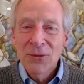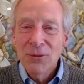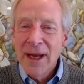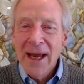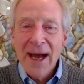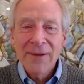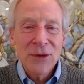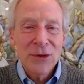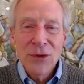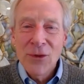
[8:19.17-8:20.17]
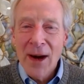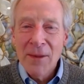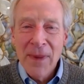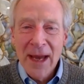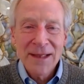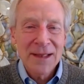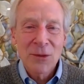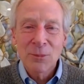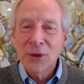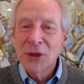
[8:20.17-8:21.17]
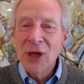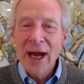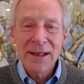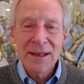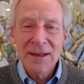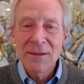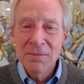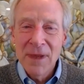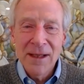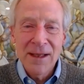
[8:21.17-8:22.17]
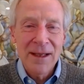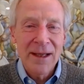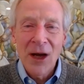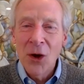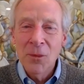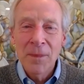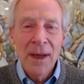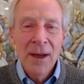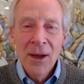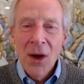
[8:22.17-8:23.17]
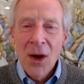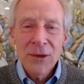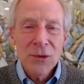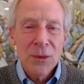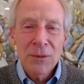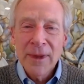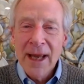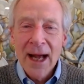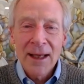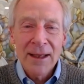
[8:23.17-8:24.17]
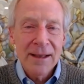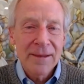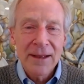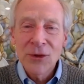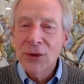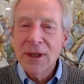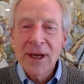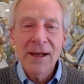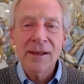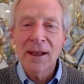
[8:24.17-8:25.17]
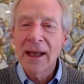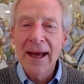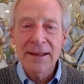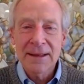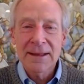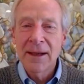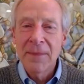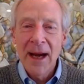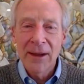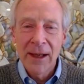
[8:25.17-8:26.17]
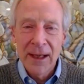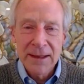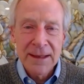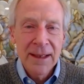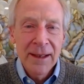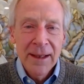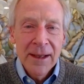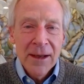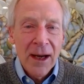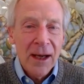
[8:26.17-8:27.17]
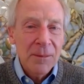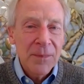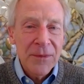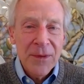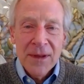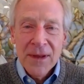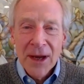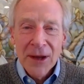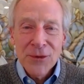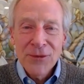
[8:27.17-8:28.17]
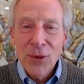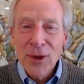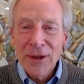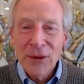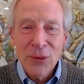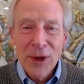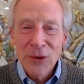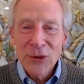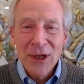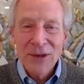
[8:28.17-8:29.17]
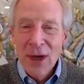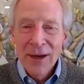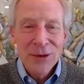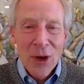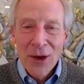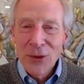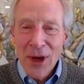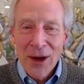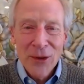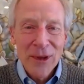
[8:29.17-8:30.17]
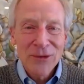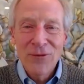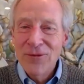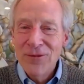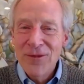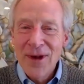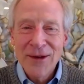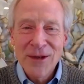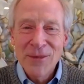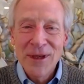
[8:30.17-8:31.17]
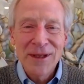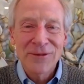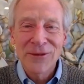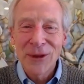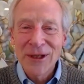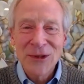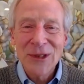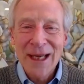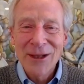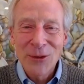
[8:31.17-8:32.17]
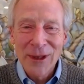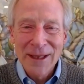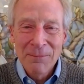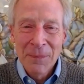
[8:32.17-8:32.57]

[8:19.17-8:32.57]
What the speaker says: We have to do our best to project some meaning and hope onto a reality that could care less about us. But then the other fork in the road says, no, it's very meaningful. It's sacred.